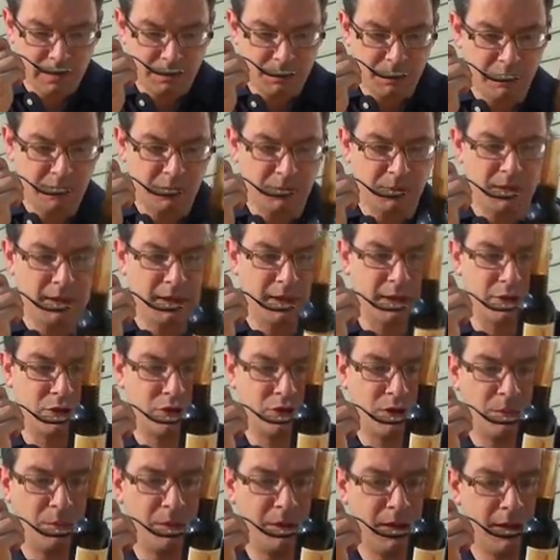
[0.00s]
smells to me like a
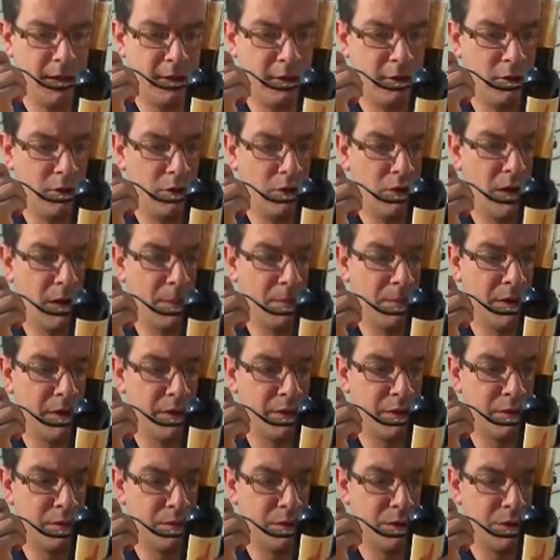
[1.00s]
Trebbiano grape,
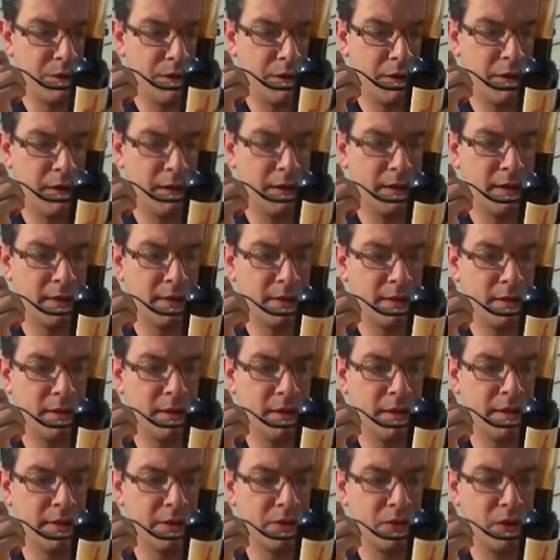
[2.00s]
right? So I think
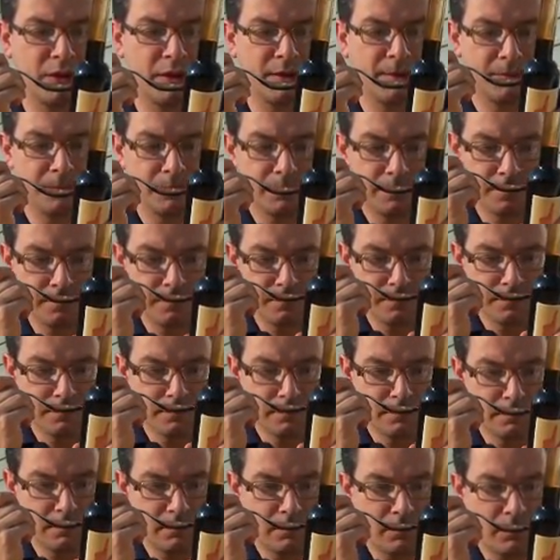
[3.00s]
it is, right?
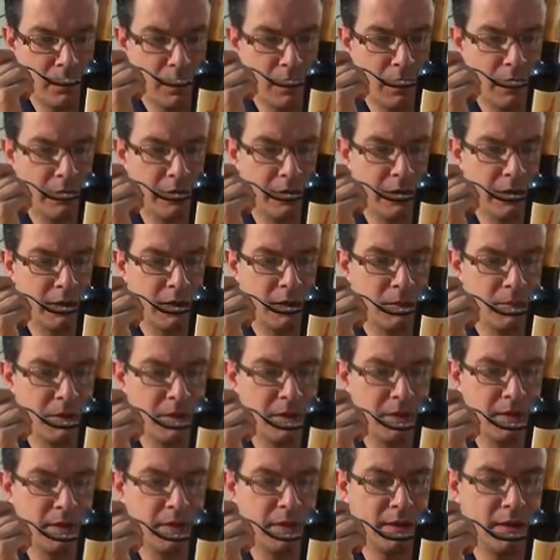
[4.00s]
On this, let
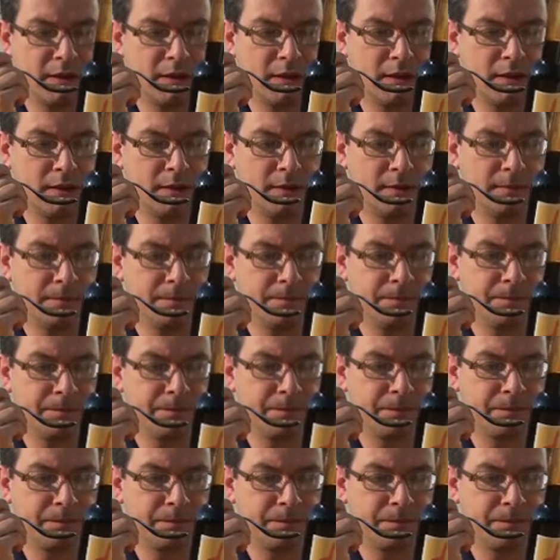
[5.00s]
me see. I'm